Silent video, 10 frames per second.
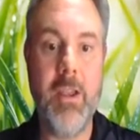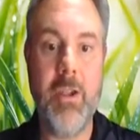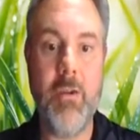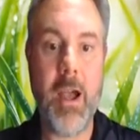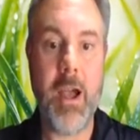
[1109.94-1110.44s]

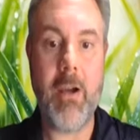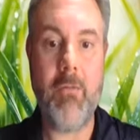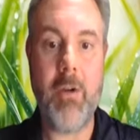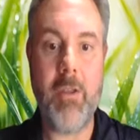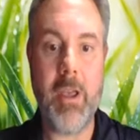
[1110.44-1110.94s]
you have
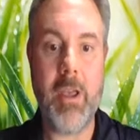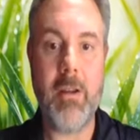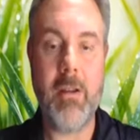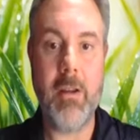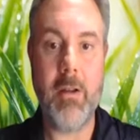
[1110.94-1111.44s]

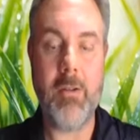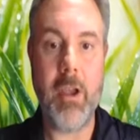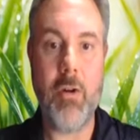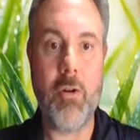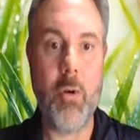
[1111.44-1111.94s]
within say
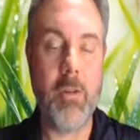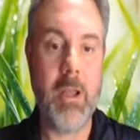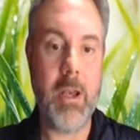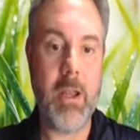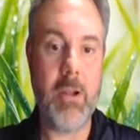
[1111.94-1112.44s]
your
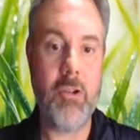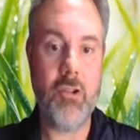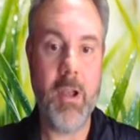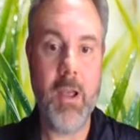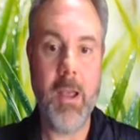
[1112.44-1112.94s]
own
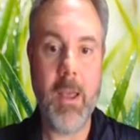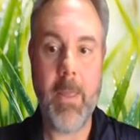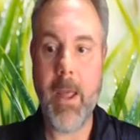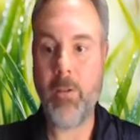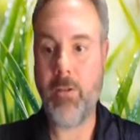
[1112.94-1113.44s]
lineage.
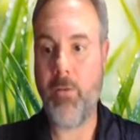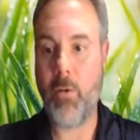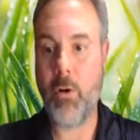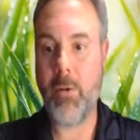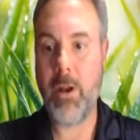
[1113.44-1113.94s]
And that's
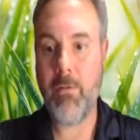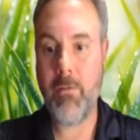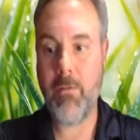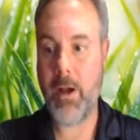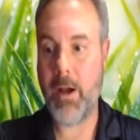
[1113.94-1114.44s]
informative
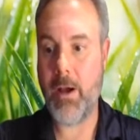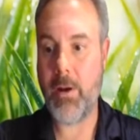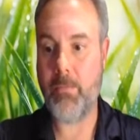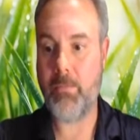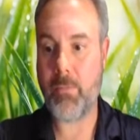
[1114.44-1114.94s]

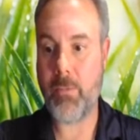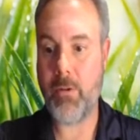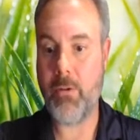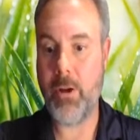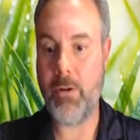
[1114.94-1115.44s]

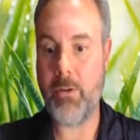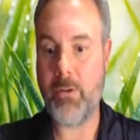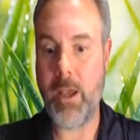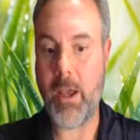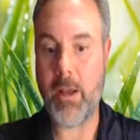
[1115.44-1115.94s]
to
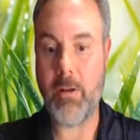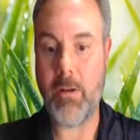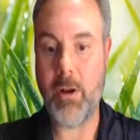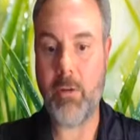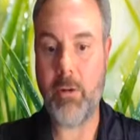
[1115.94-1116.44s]
understand,
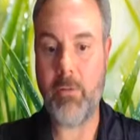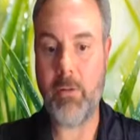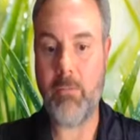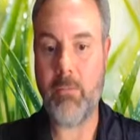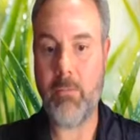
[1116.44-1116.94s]

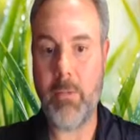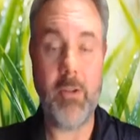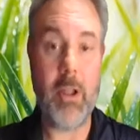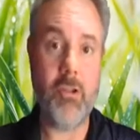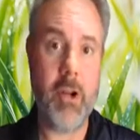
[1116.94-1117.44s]
different,
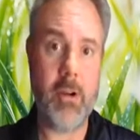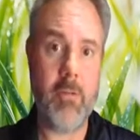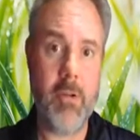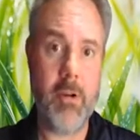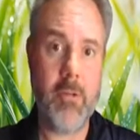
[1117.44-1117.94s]
say, genetic
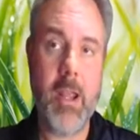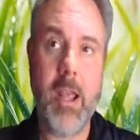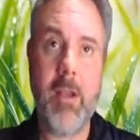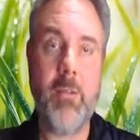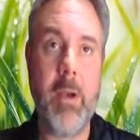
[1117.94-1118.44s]
diversity
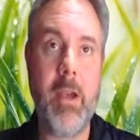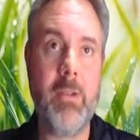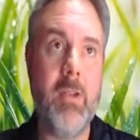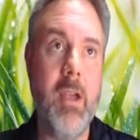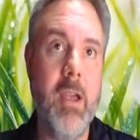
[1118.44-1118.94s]

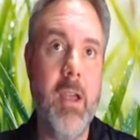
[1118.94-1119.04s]
aspects.